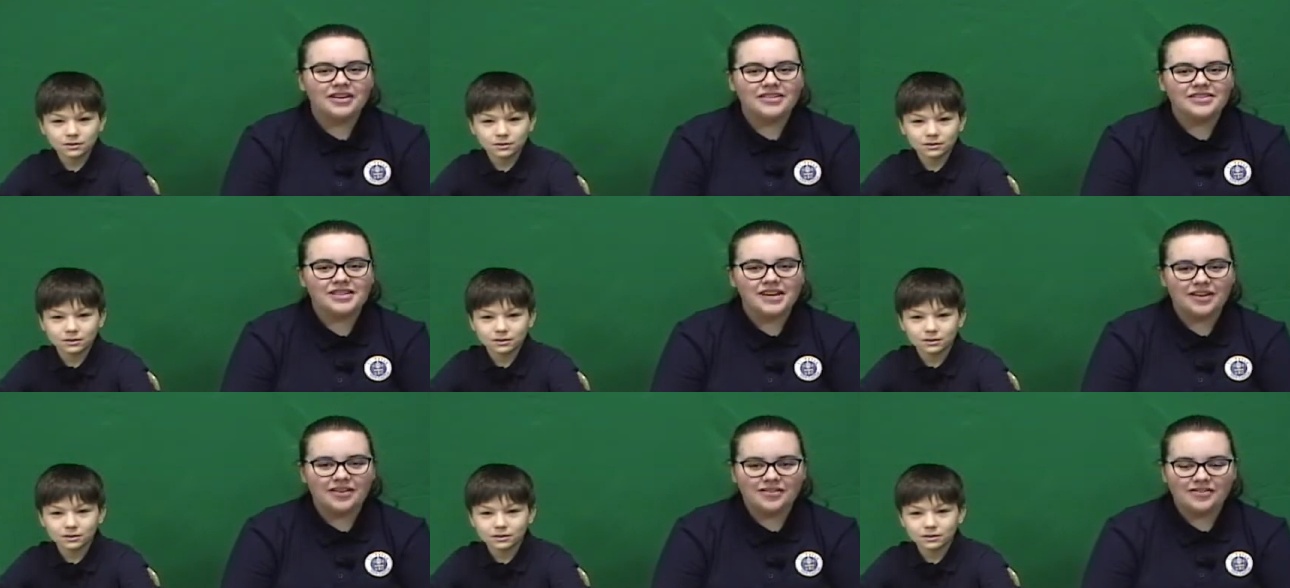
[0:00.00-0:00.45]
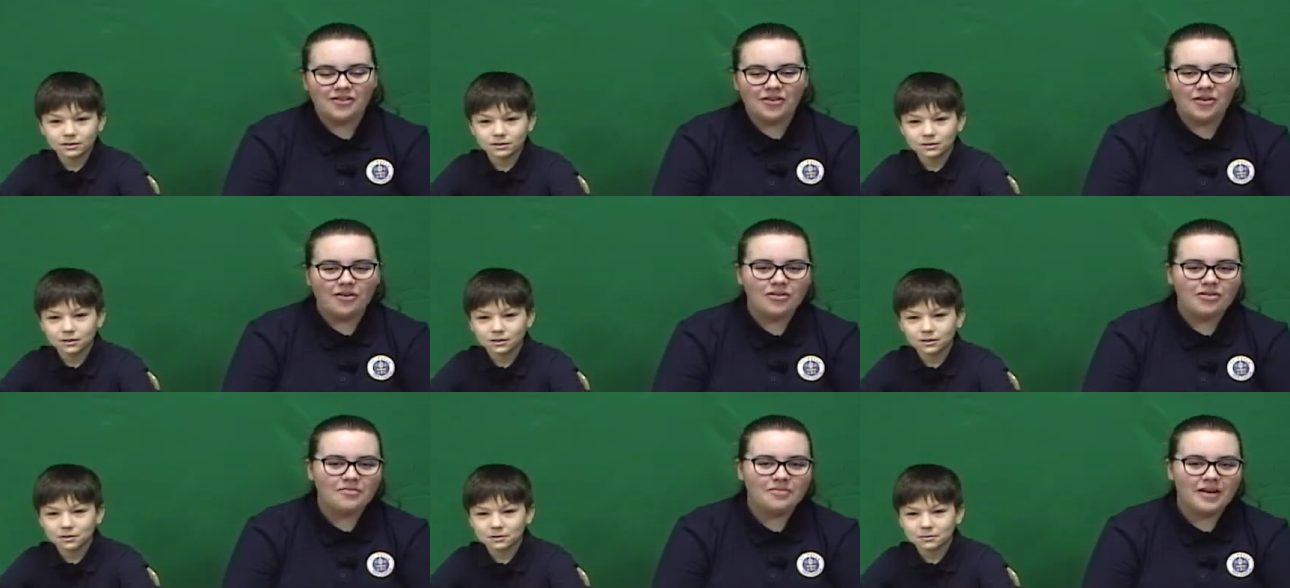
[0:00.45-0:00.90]
Speaker 1: can tell us
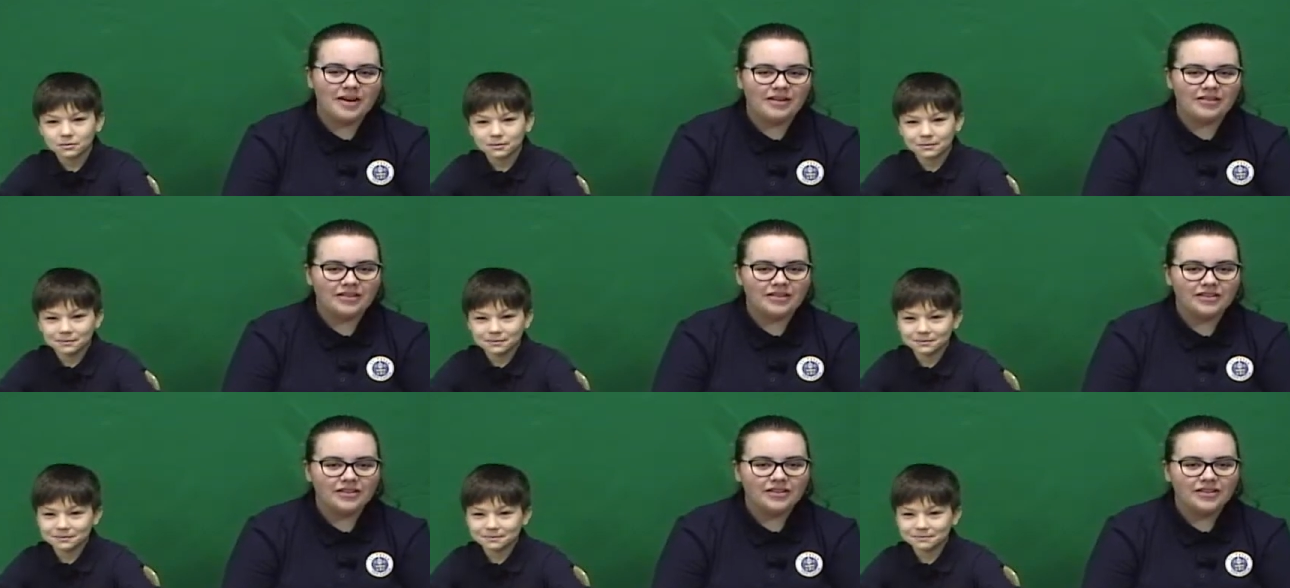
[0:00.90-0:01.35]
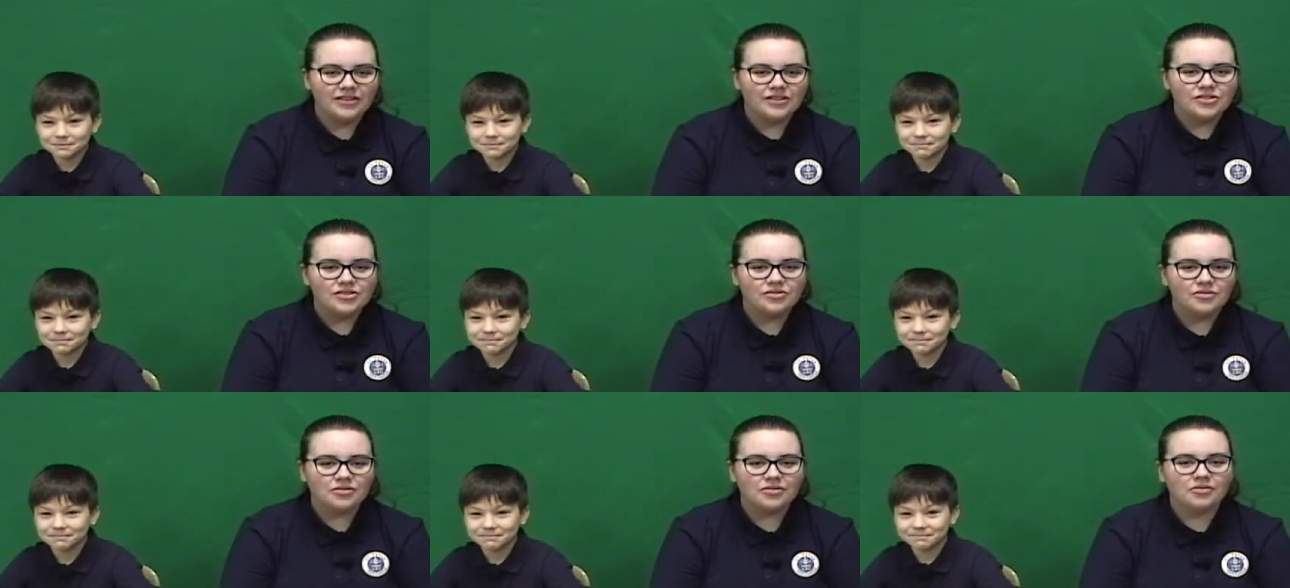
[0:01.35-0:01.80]
all about it.
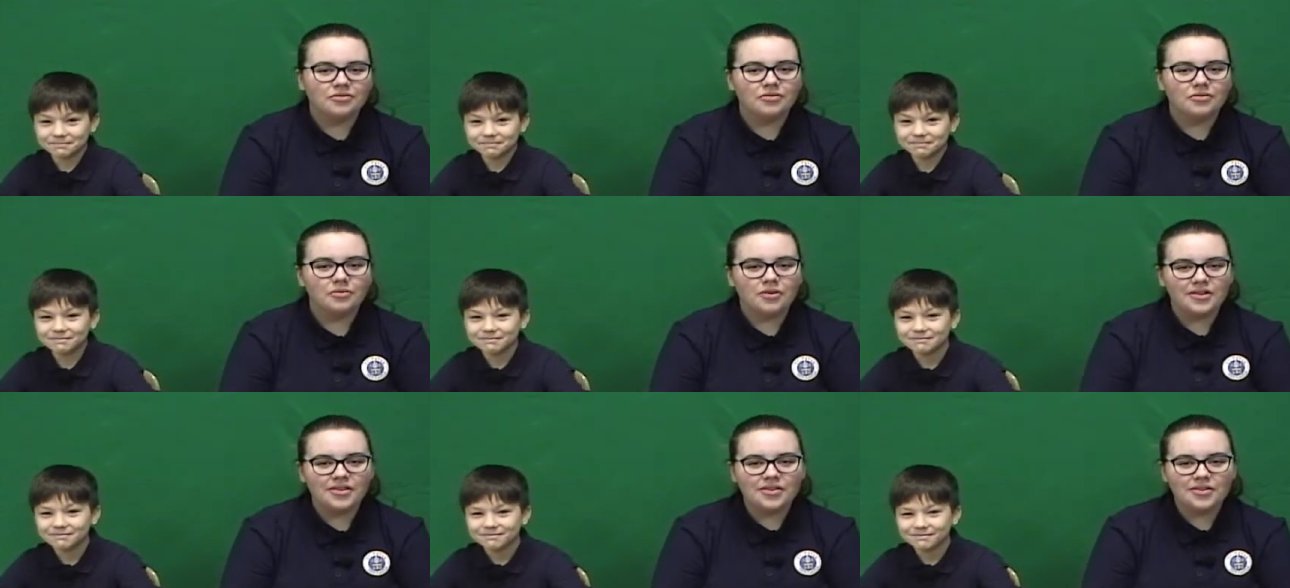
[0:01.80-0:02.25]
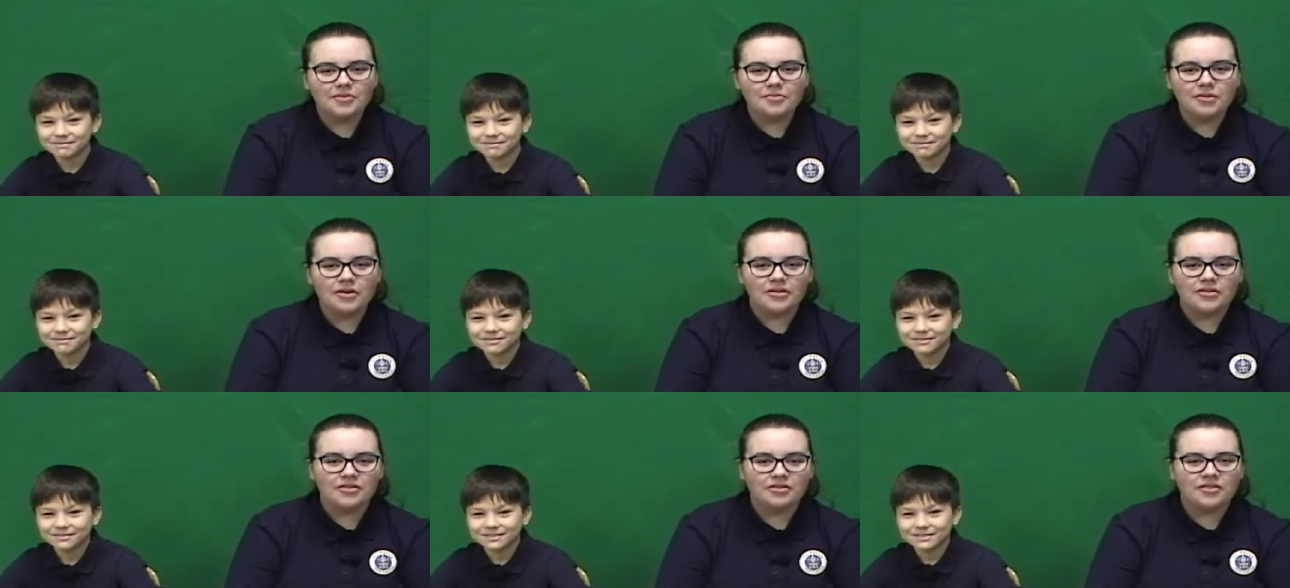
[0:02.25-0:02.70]
Jordan, what's the
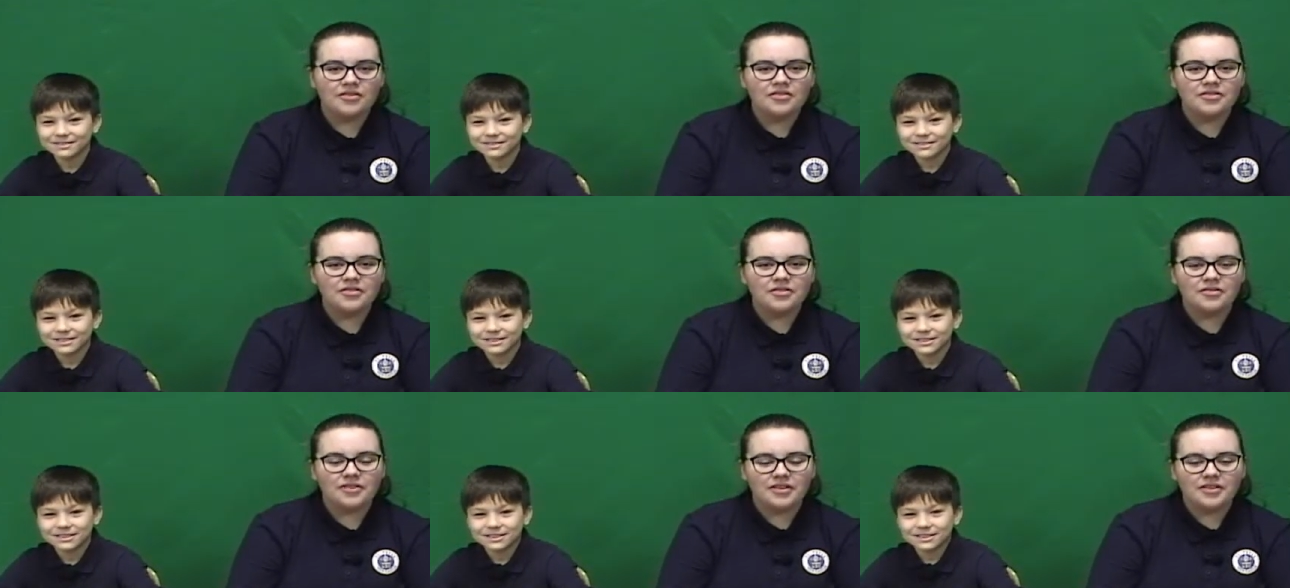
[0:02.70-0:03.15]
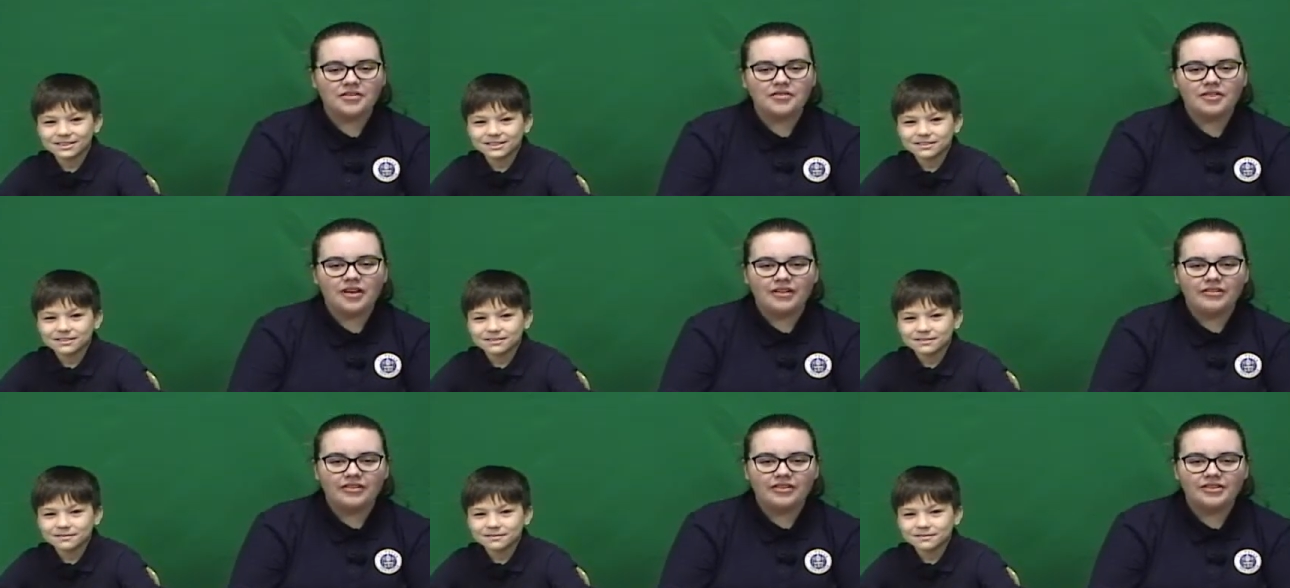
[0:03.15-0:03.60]
word on the snow that's
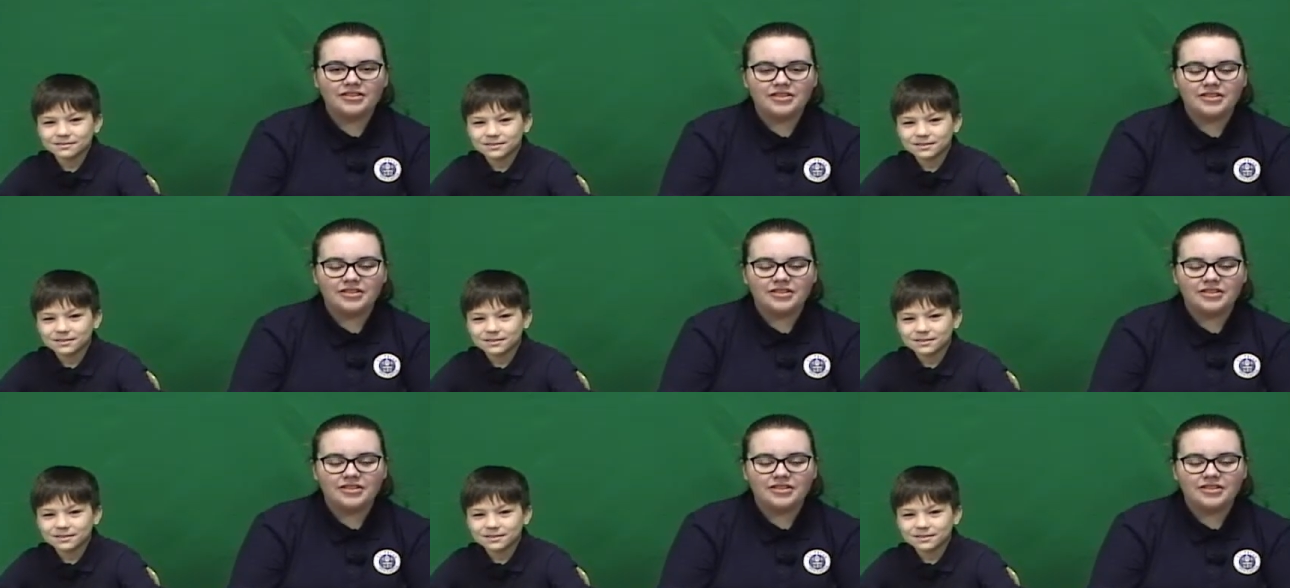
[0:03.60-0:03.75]
arriving